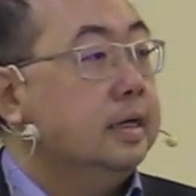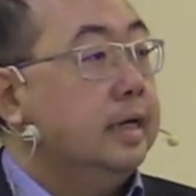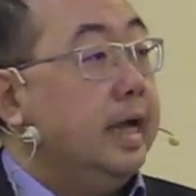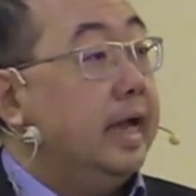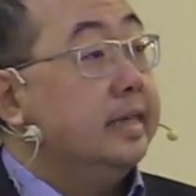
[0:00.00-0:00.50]

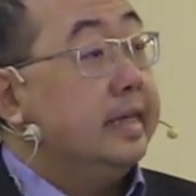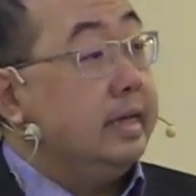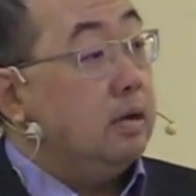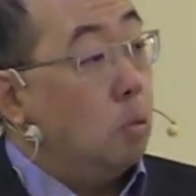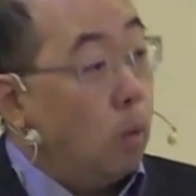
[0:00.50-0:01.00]
And
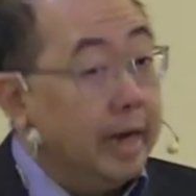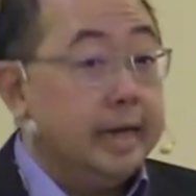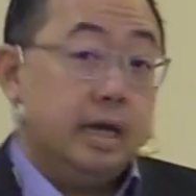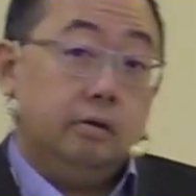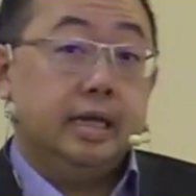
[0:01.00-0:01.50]
the one
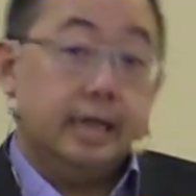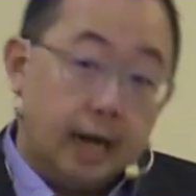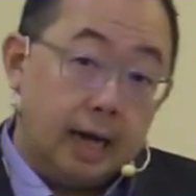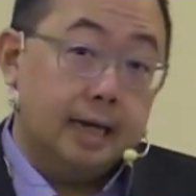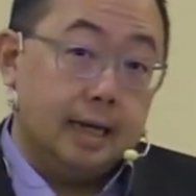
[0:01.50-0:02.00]
area he
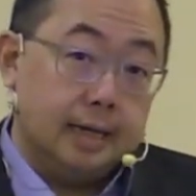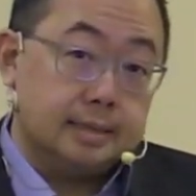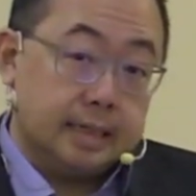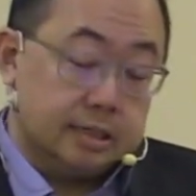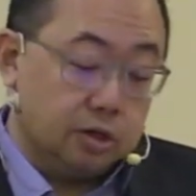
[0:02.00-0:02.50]

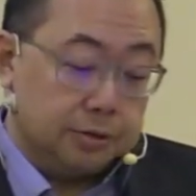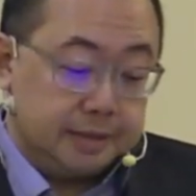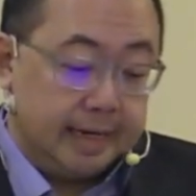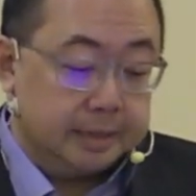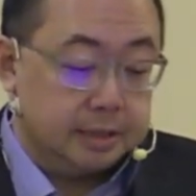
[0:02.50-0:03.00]
highlights is your
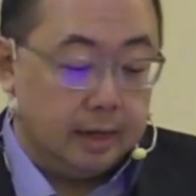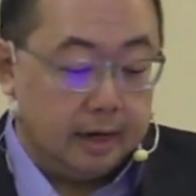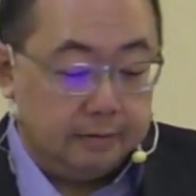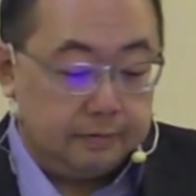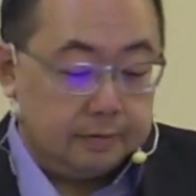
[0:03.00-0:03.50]
sex
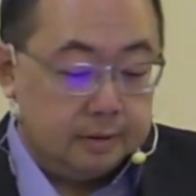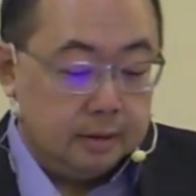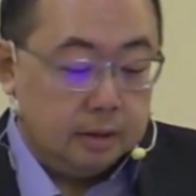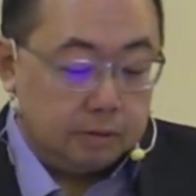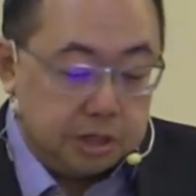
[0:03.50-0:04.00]
life.
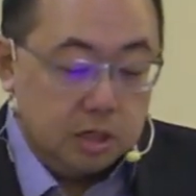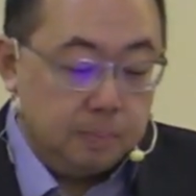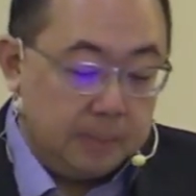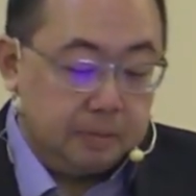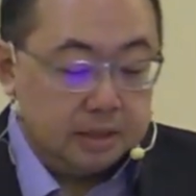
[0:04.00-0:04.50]
Christian
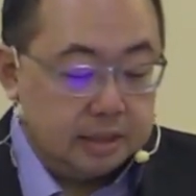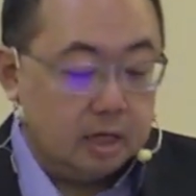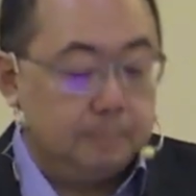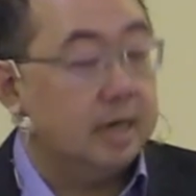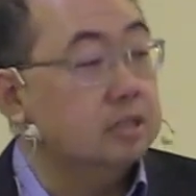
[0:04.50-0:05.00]
people are set
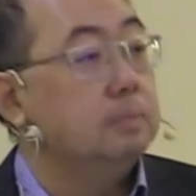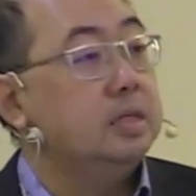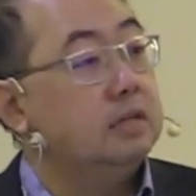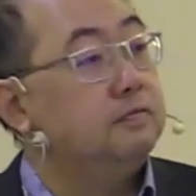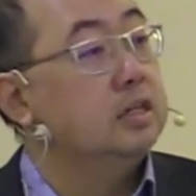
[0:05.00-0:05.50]
apart to
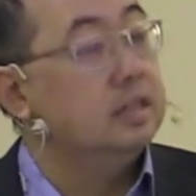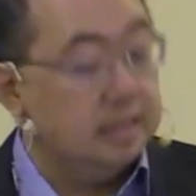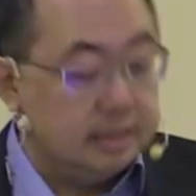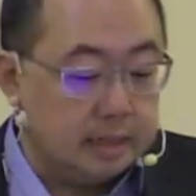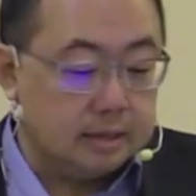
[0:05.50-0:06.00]
be different in
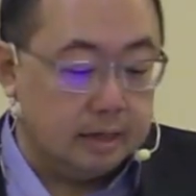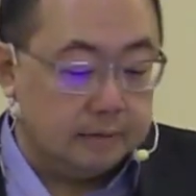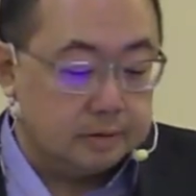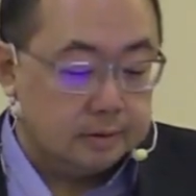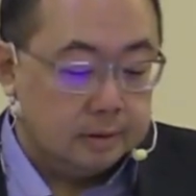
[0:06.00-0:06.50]
their sex lives.